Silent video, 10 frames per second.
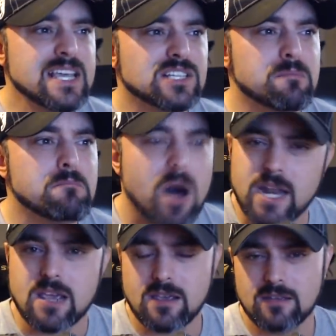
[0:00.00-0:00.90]
is
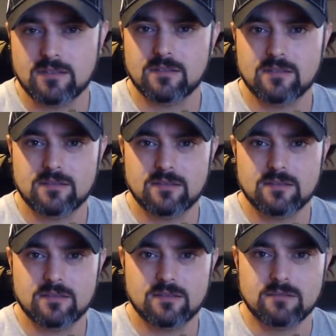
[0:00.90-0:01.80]
money.
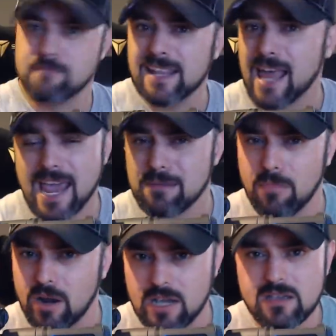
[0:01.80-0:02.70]
Mella ain't
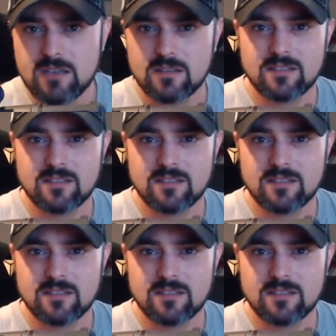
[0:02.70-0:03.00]
money.